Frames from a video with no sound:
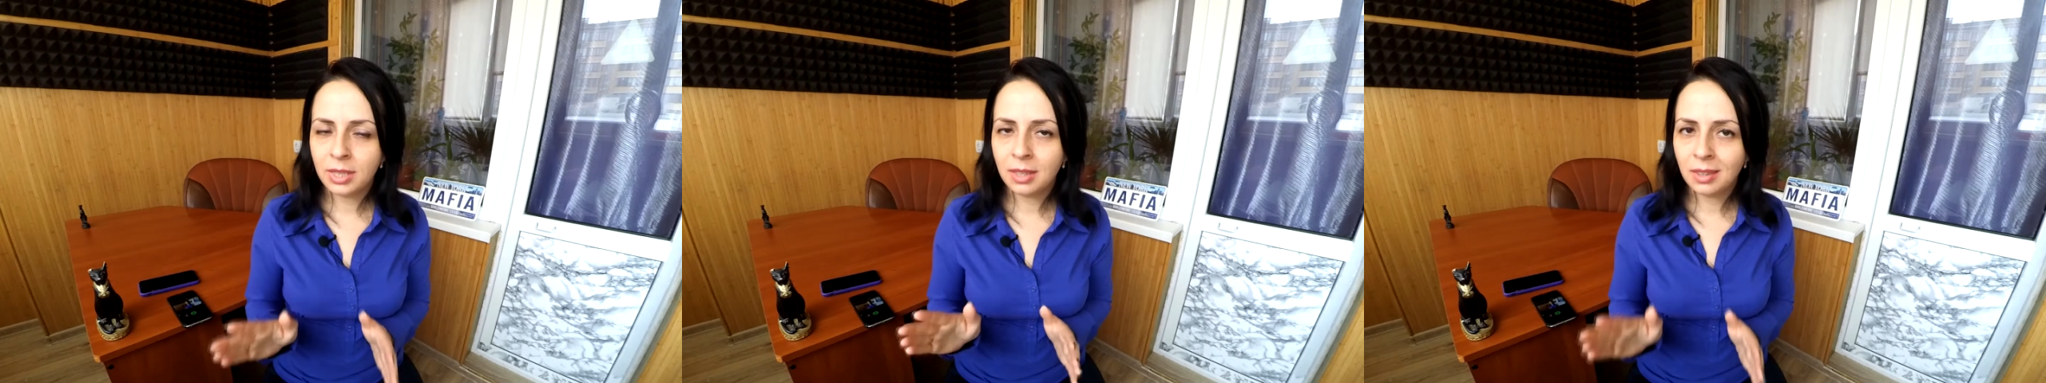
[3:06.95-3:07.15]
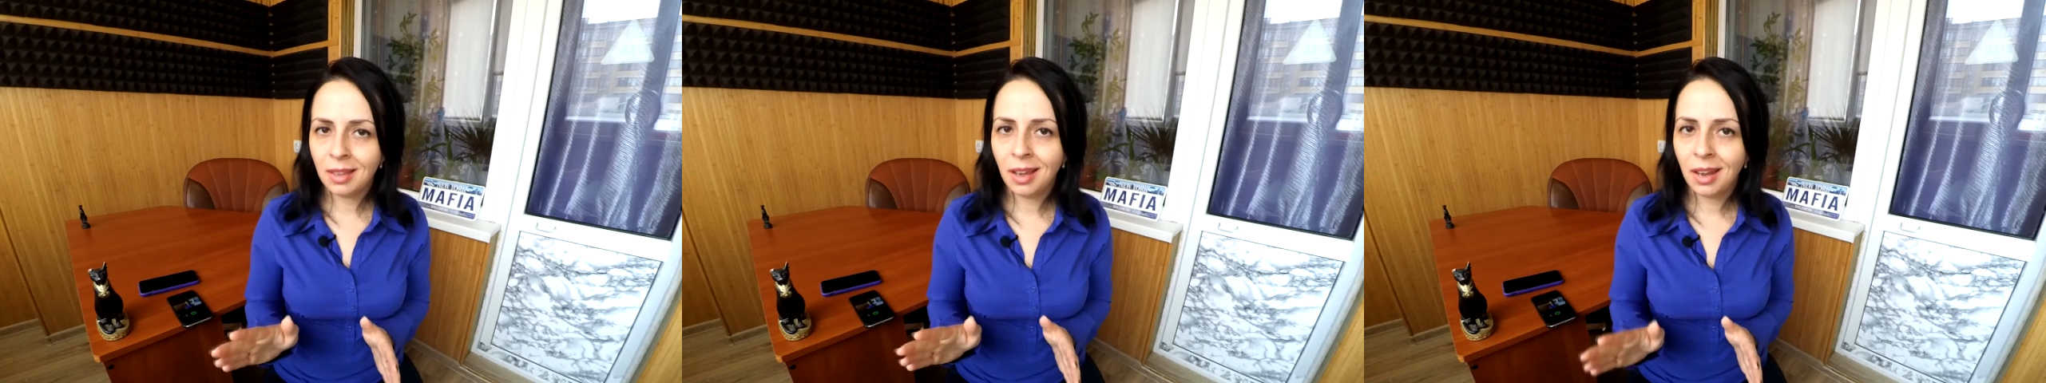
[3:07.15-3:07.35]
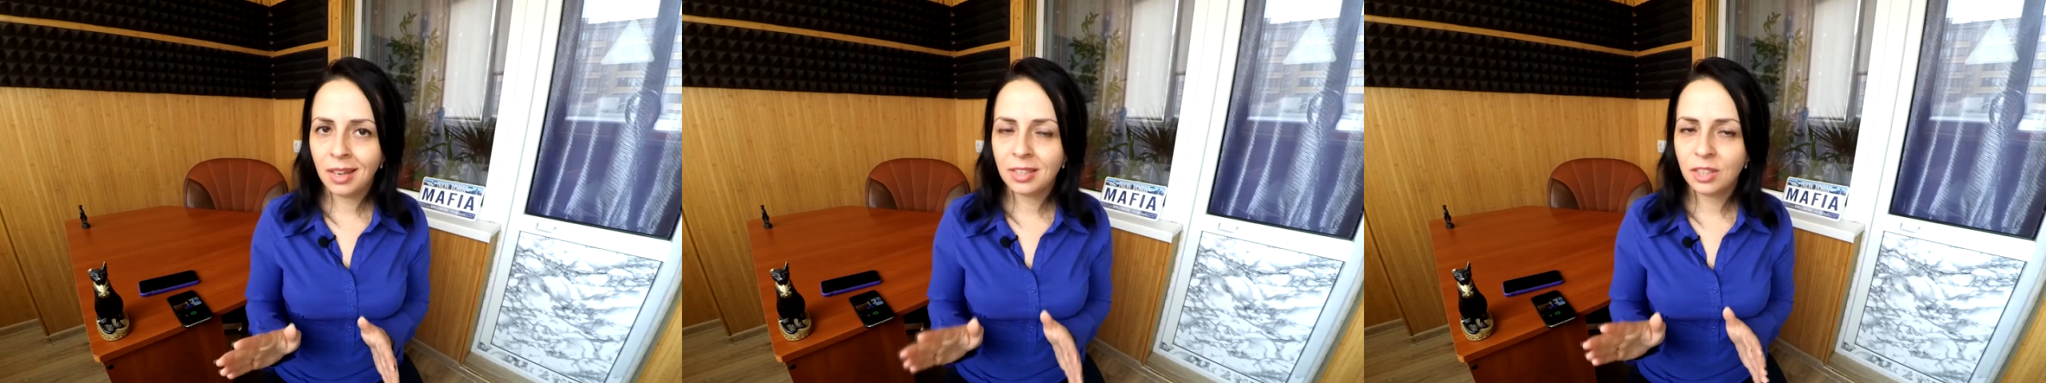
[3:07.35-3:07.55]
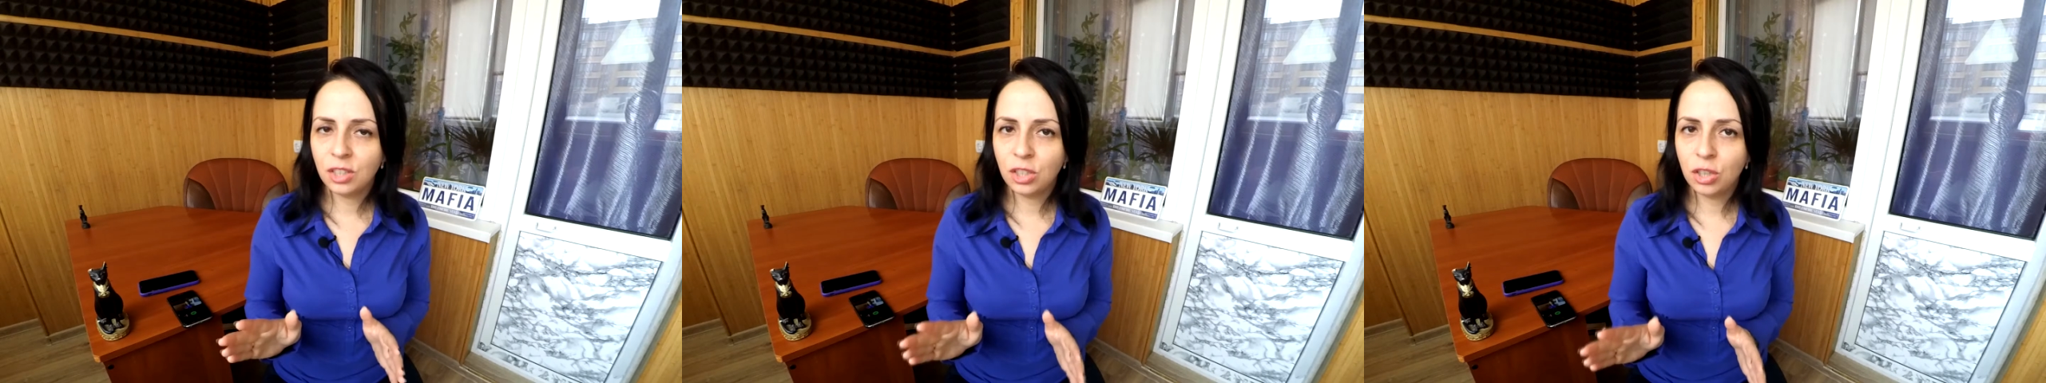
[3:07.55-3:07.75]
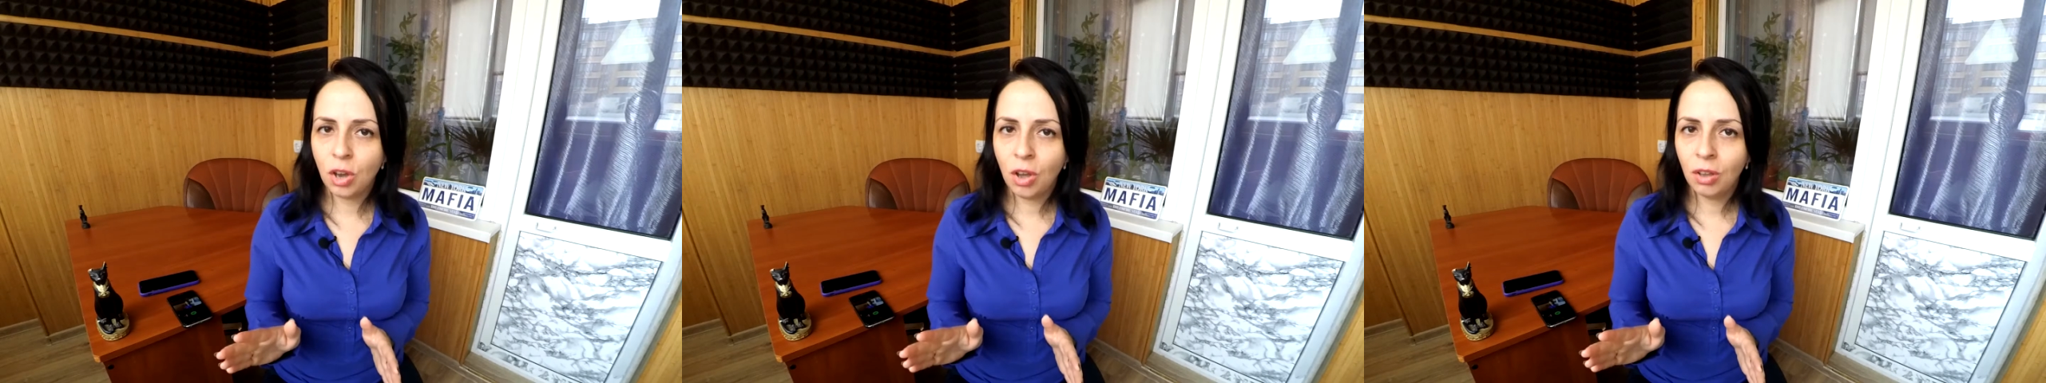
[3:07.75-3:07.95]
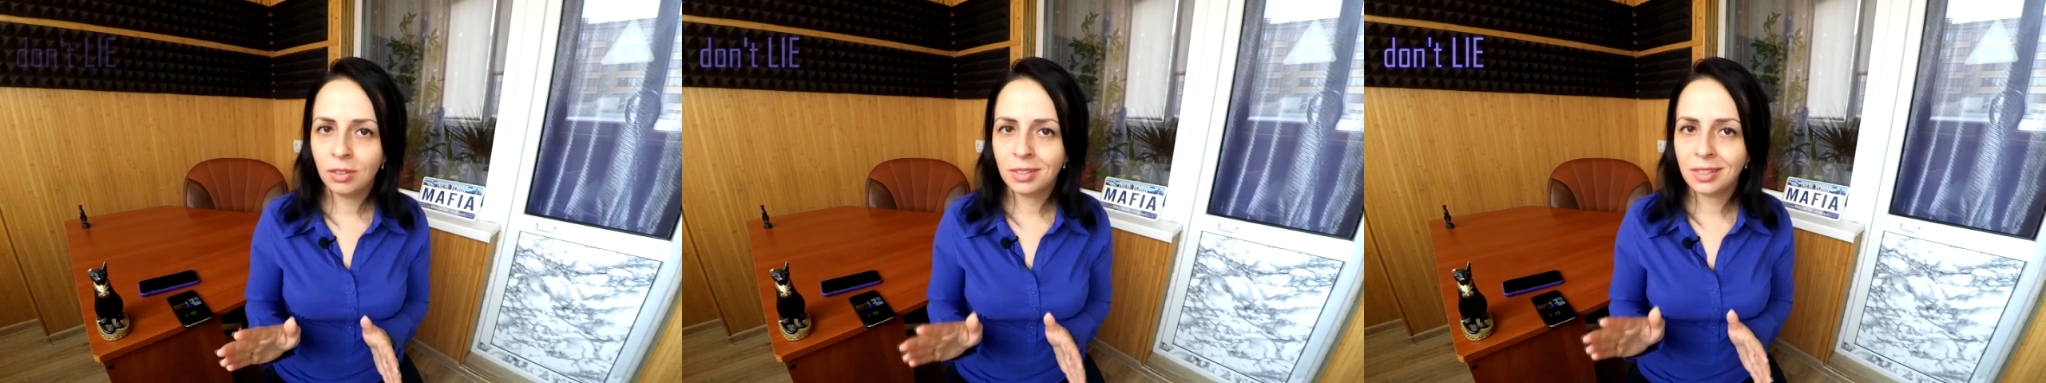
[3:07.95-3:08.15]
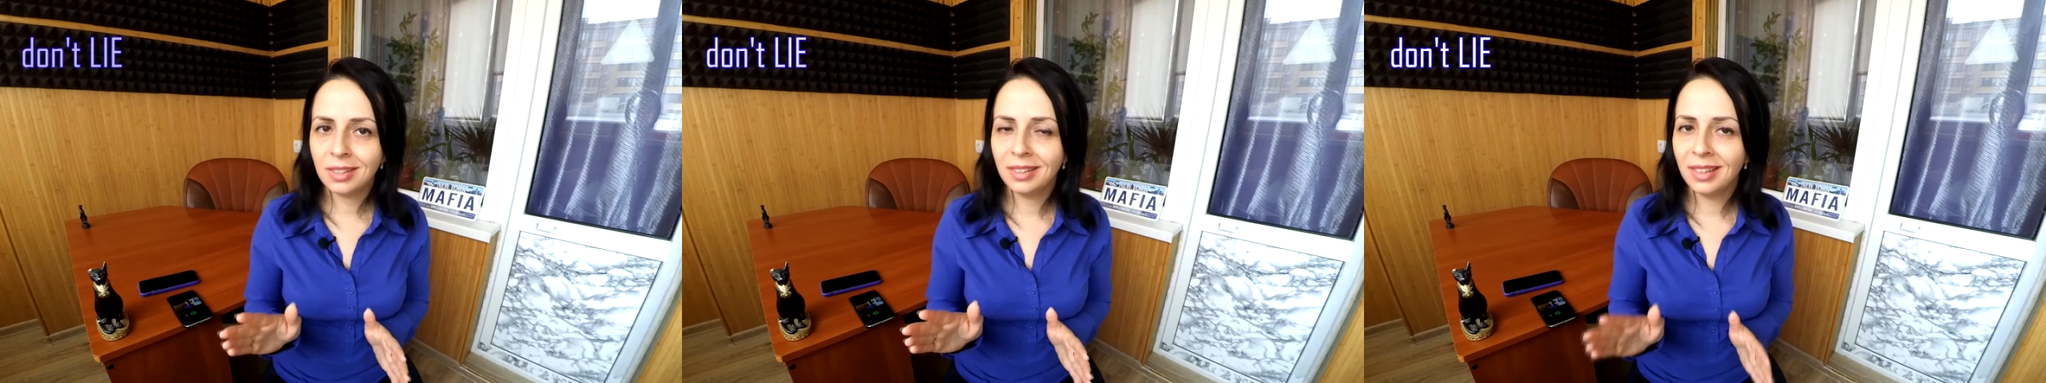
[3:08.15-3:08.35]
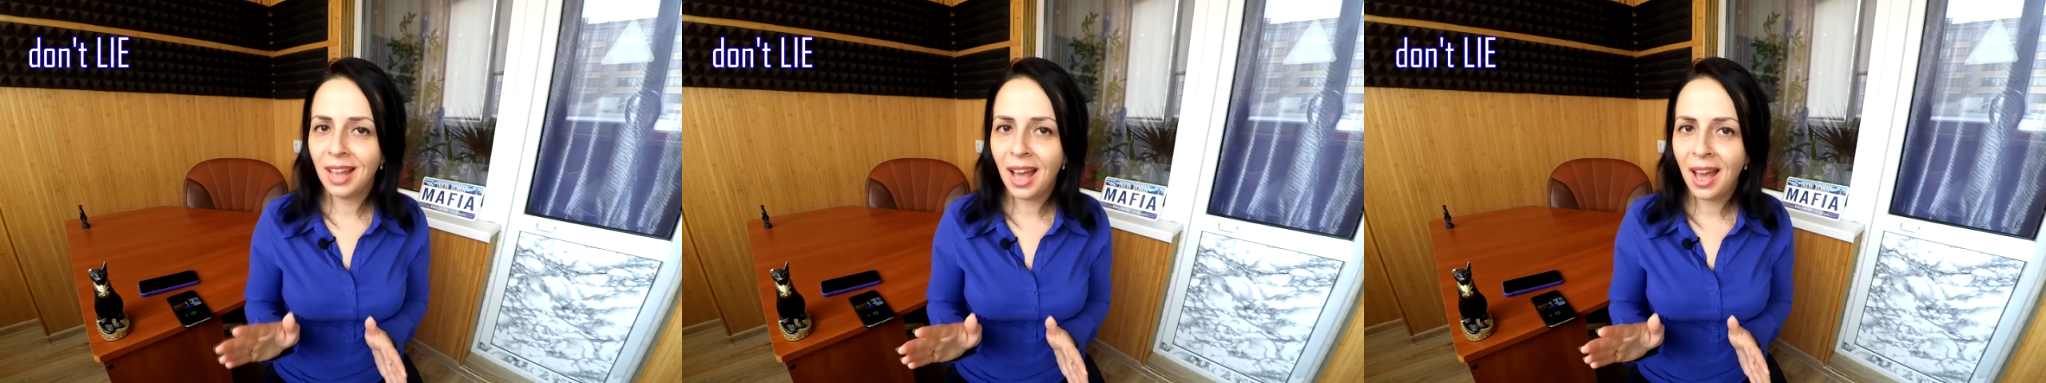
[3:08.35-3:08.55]
and that is don't
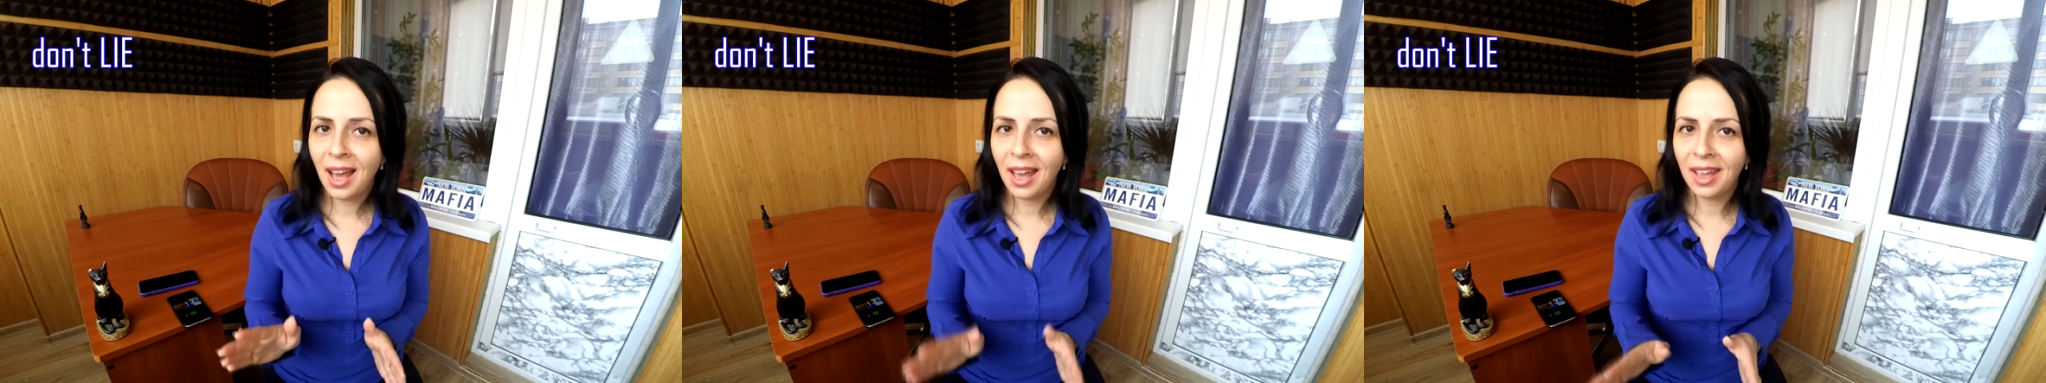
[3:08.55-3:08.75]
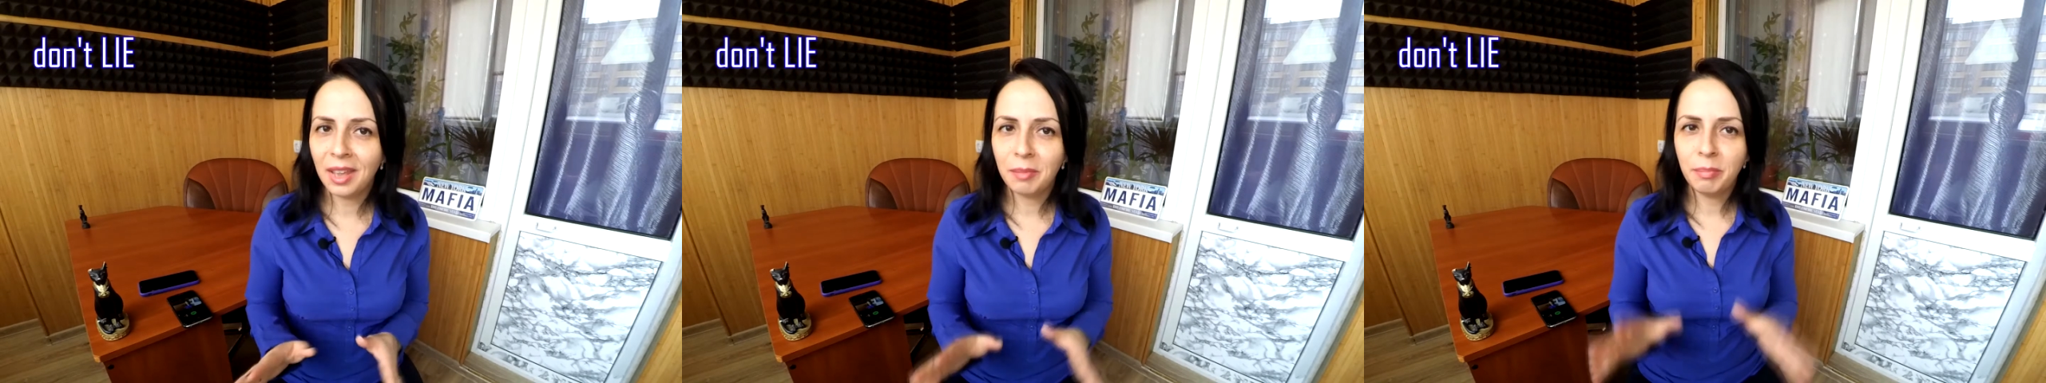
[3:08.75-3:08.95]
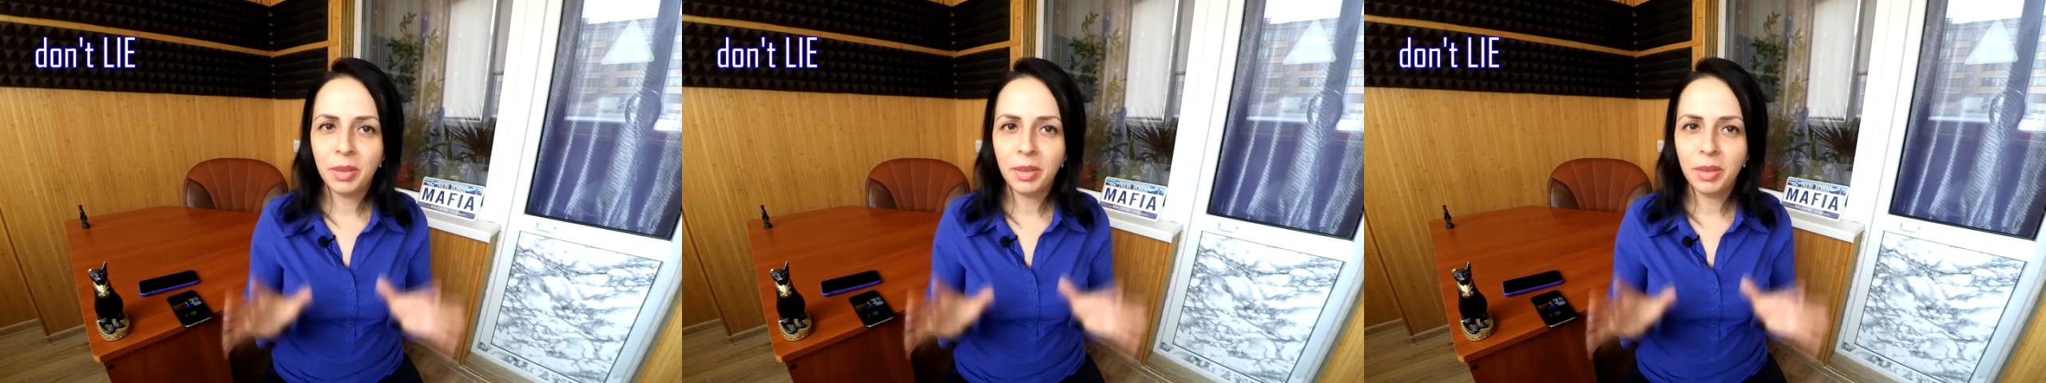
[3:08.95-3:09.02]
lie,